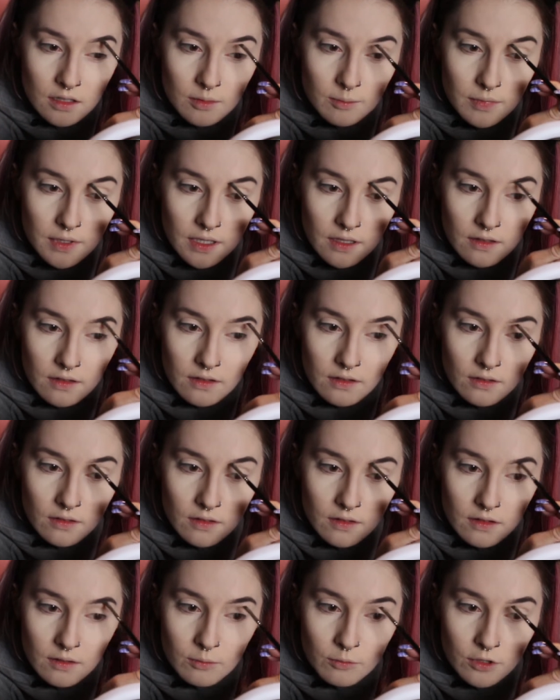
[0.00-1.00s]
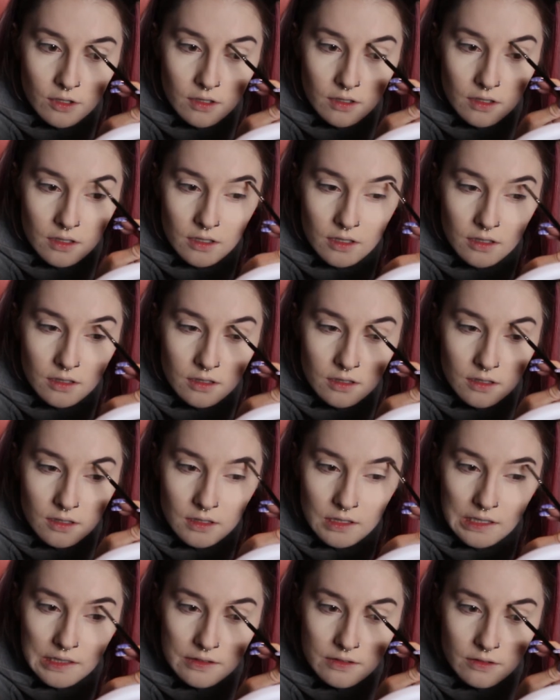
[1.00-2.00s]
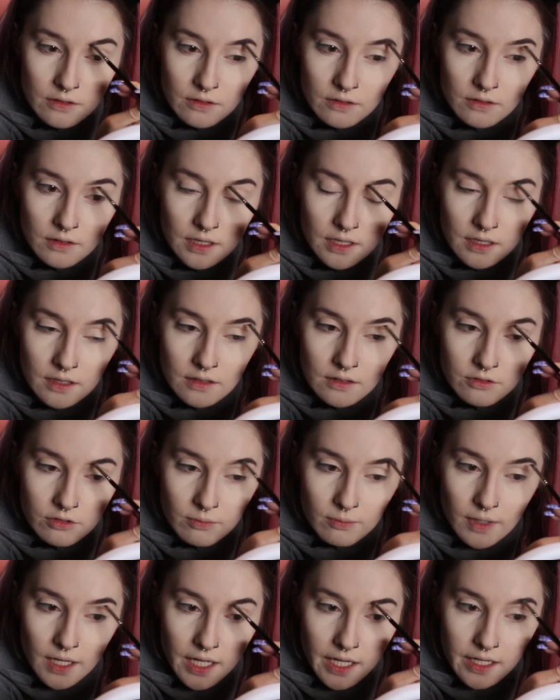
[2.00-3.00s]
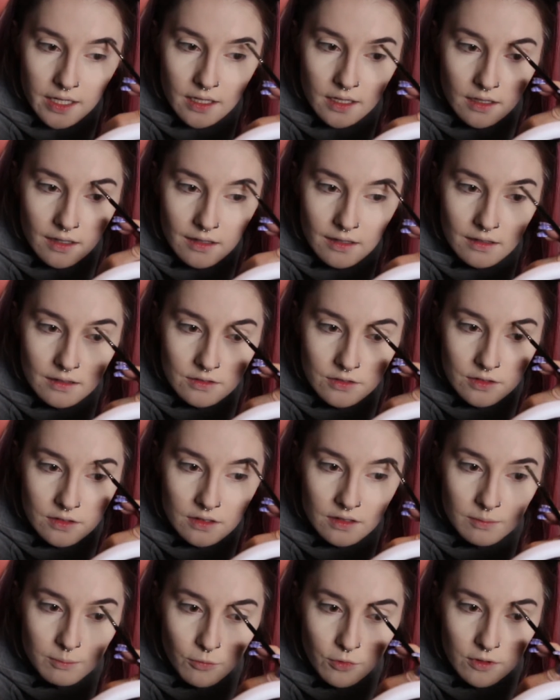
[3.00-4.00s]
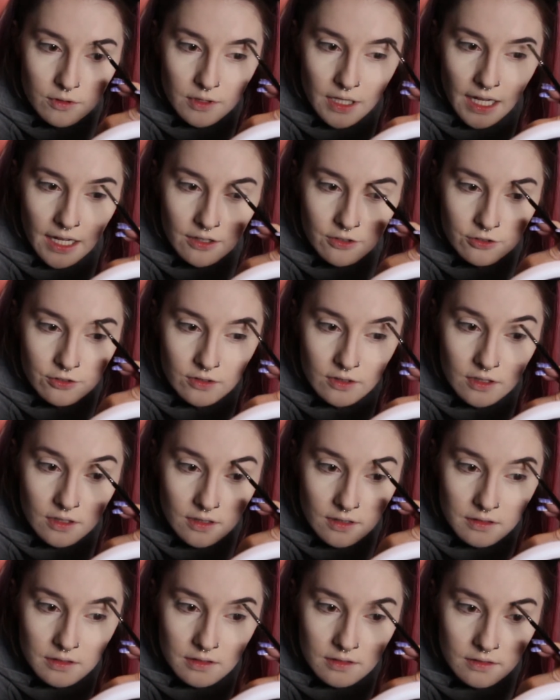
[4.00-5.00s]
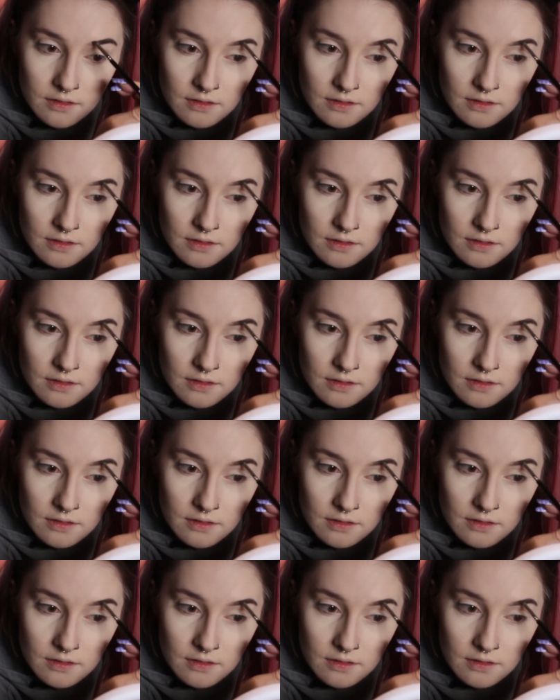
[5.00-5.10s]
bit so it's more, not so dramatic, just more natural.